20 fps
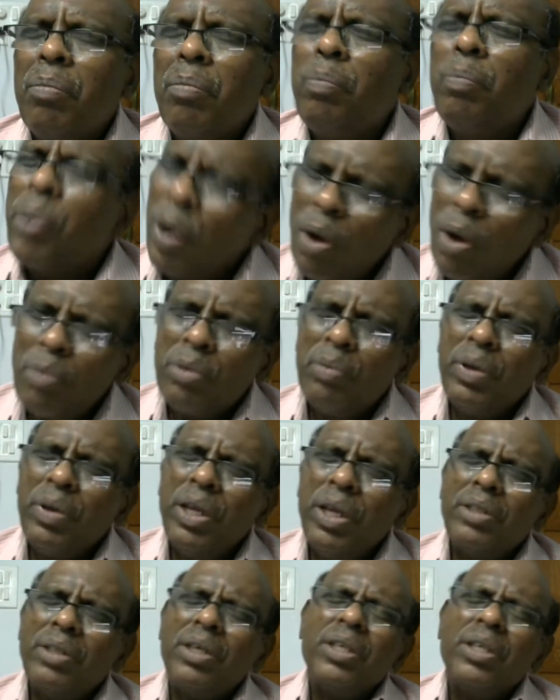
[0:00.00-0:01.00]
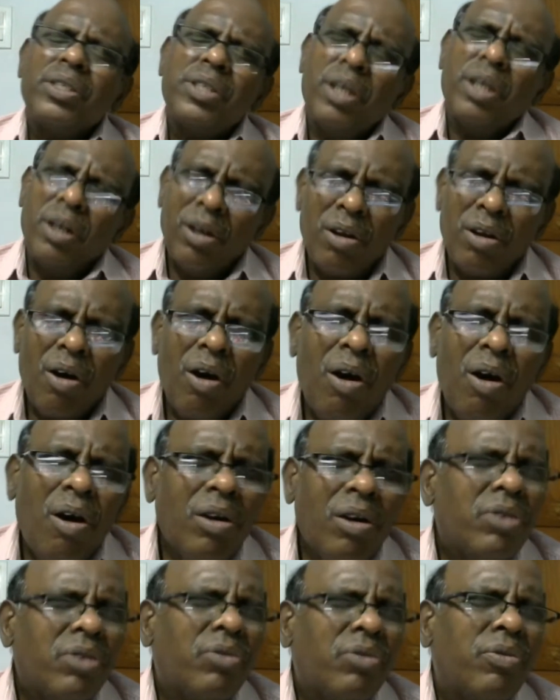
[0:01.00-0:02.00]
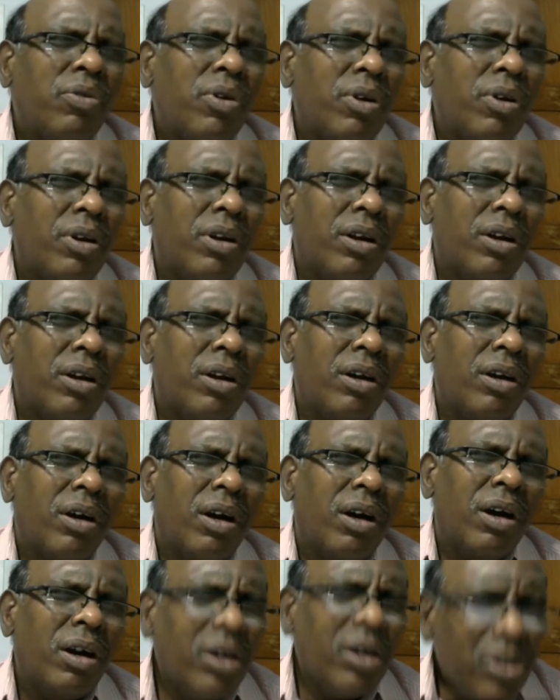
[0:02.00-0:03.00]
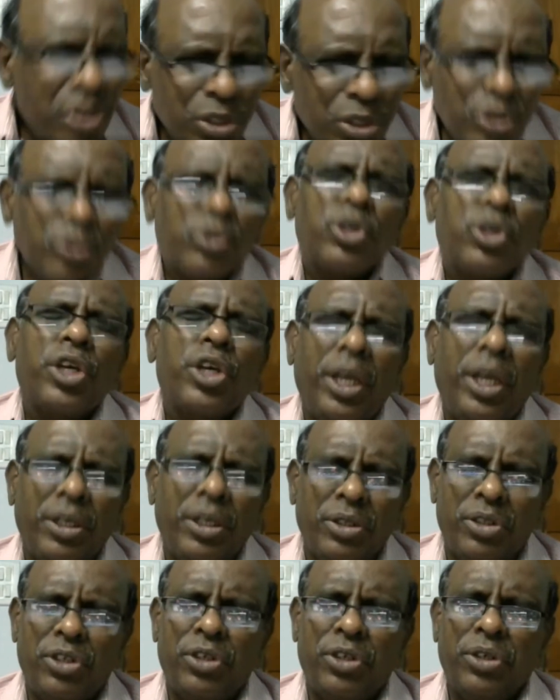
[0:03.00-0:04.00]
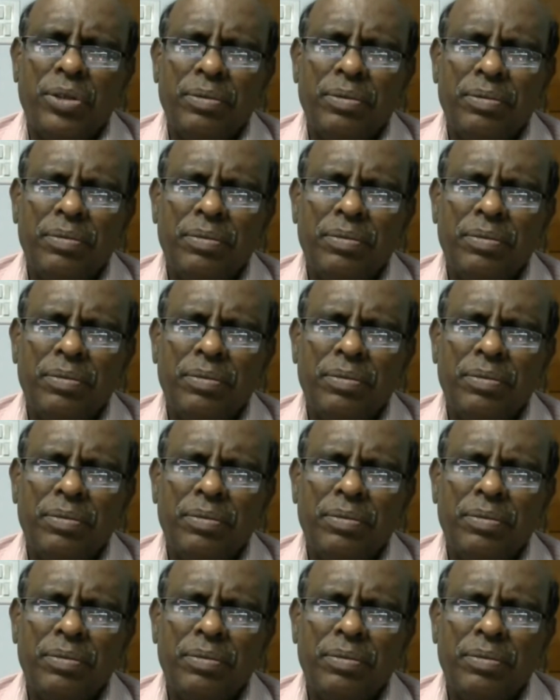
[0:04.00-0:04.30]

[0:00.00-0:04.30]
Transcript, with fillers: probably there is a lot for us to change.